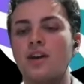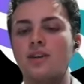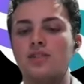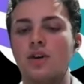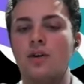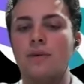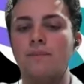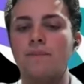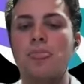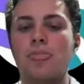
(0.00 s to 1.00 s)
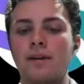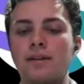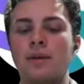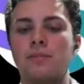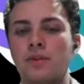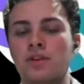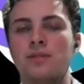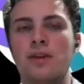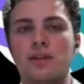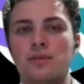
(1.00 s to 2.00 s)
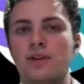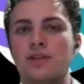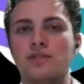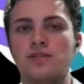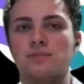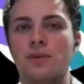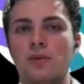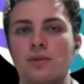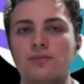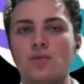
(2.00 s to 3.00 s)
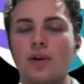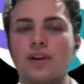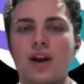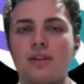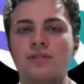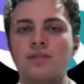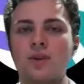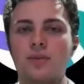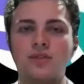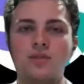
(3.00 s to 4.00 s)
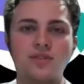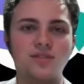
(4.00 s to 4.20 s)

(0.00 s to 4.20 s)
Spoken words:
So yep, they're going to be our competitors, but we're quite confident in what we're doing.